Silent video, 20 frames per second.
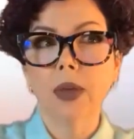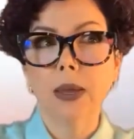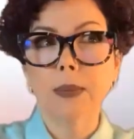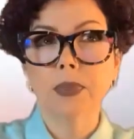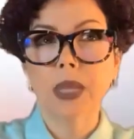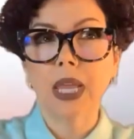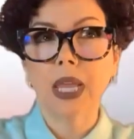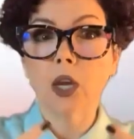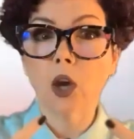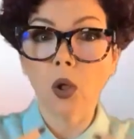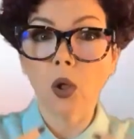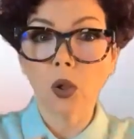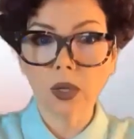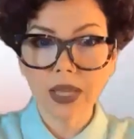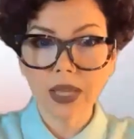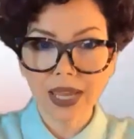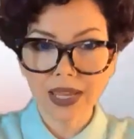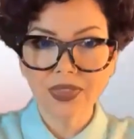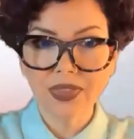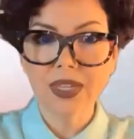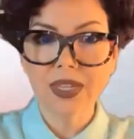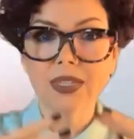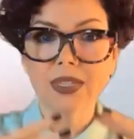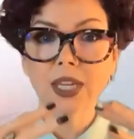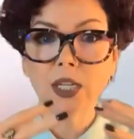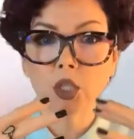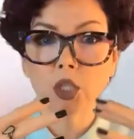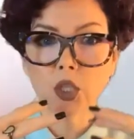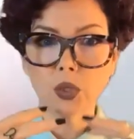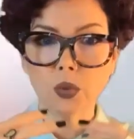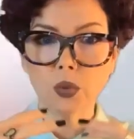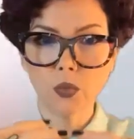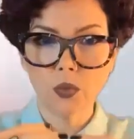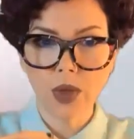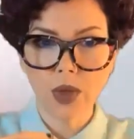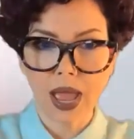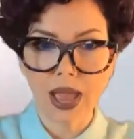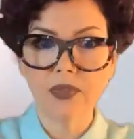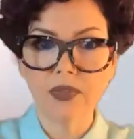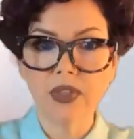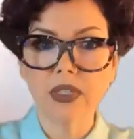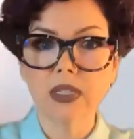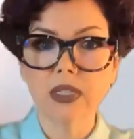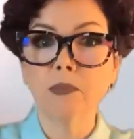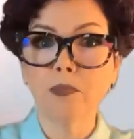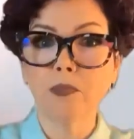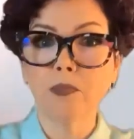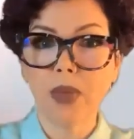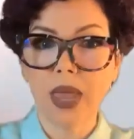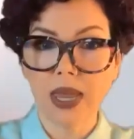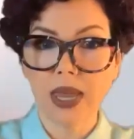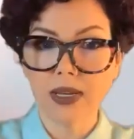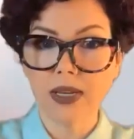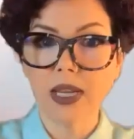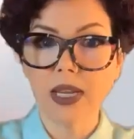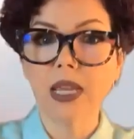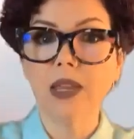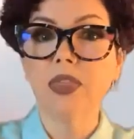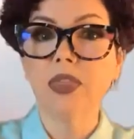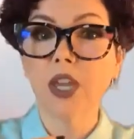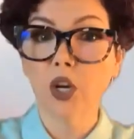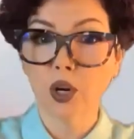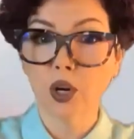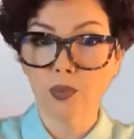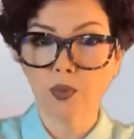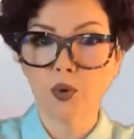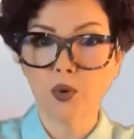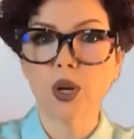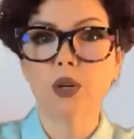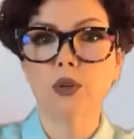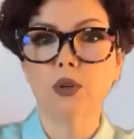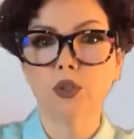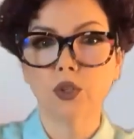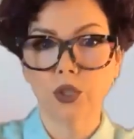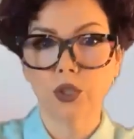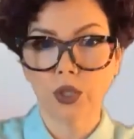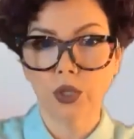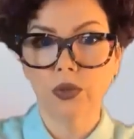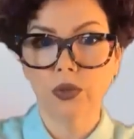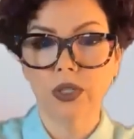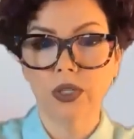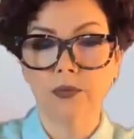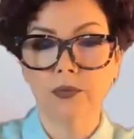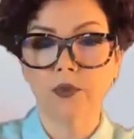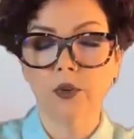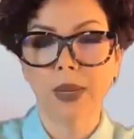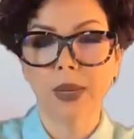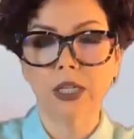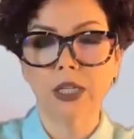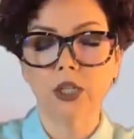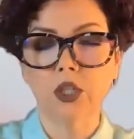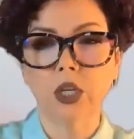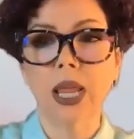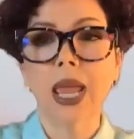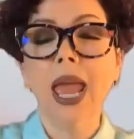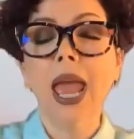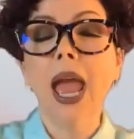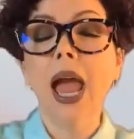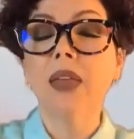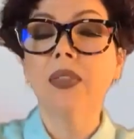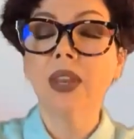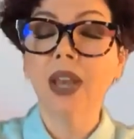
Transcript: inculcate this and to have this embedded in their approach to this information. And then